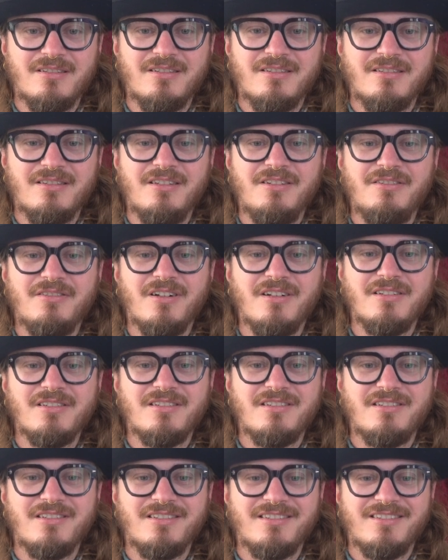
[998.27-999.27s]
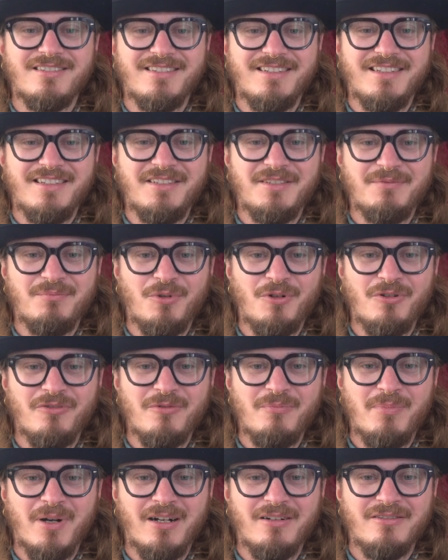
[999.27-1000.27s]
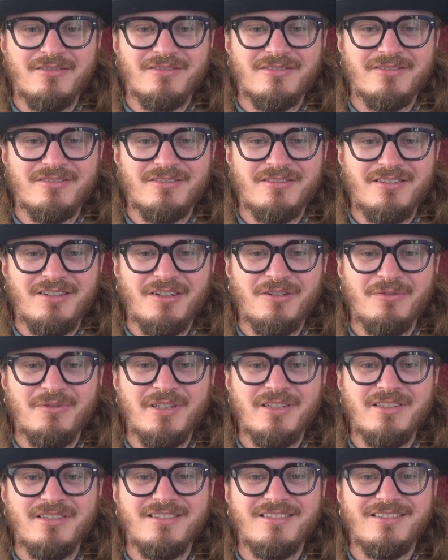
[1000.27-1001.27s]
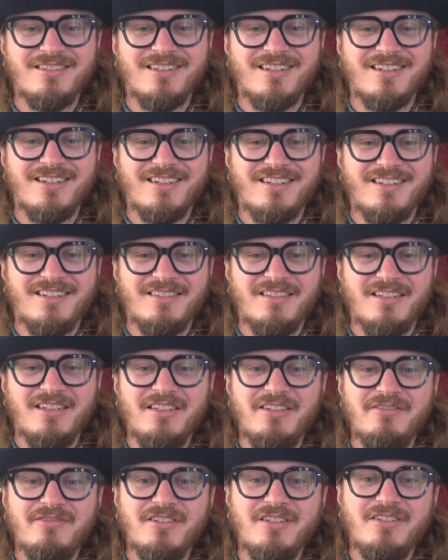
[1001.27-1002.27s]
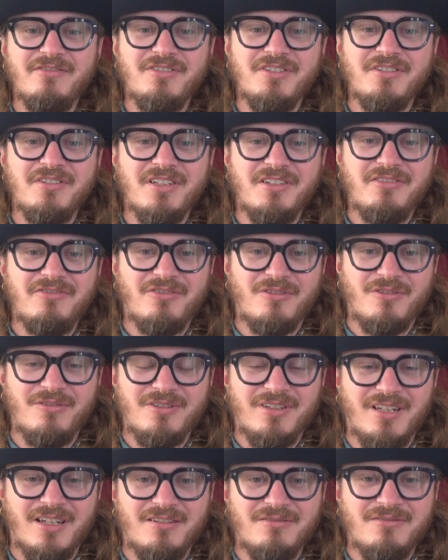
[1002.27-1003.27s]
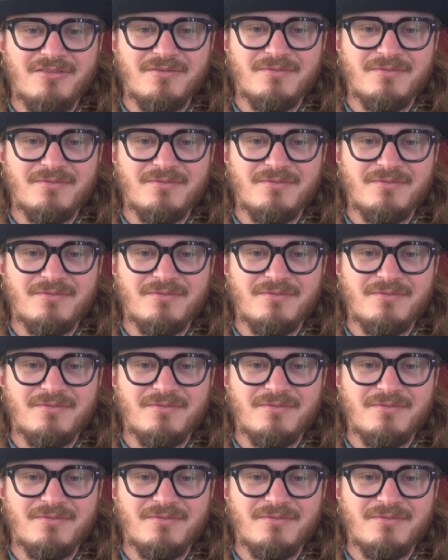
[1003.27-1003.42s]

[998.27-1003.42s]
The trust is more about knowing that even if you did fall down,